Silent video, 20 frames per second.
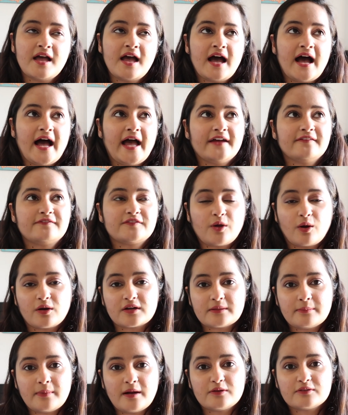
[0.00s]
I have talked
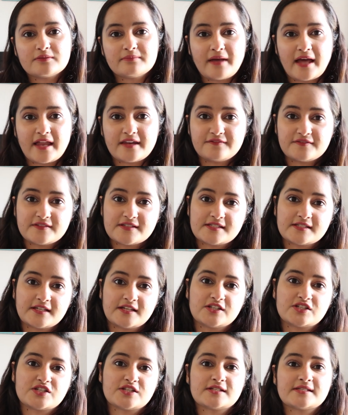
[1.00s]
about
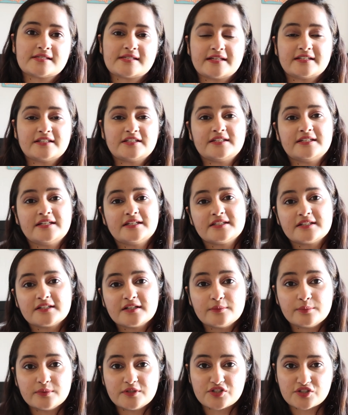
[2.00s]
manifestations and creating a
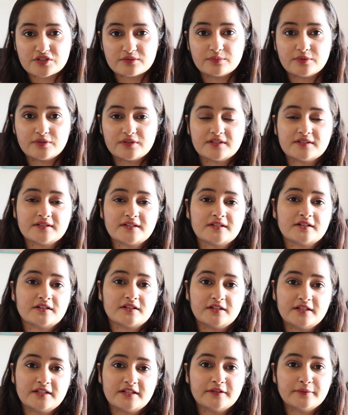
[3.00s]
vision board in an
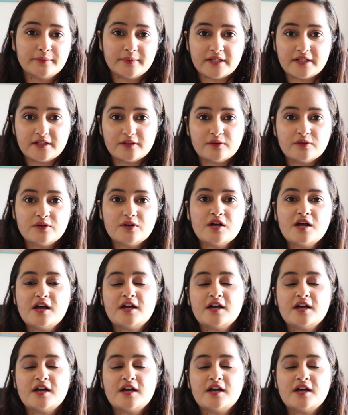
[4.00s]
earlier video.